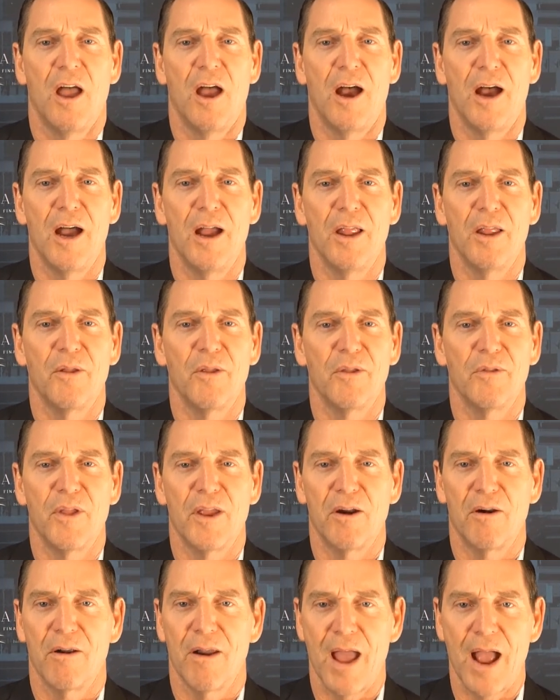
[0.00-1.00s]

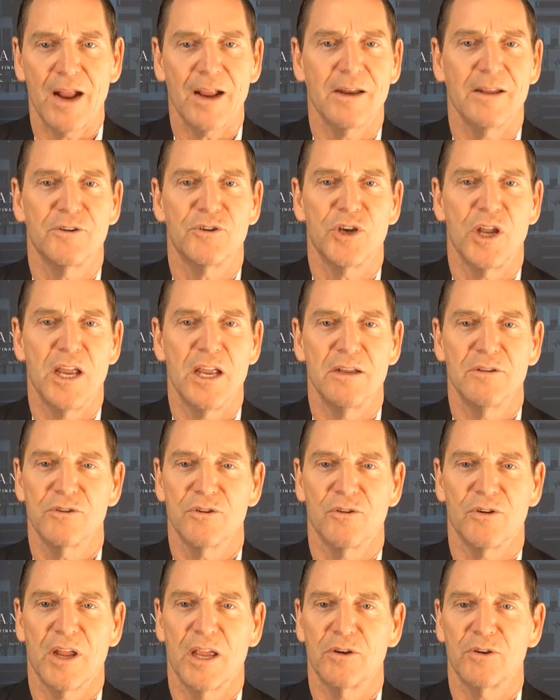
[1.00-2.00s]
They are not going to change.
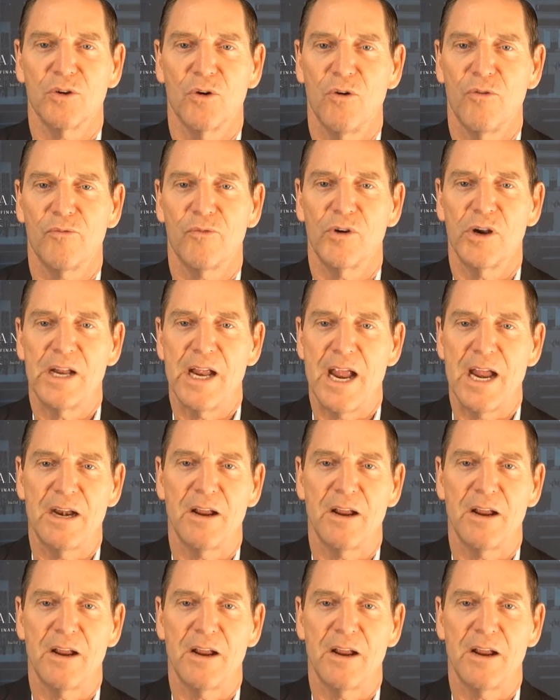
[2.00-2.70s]
So again, toll free,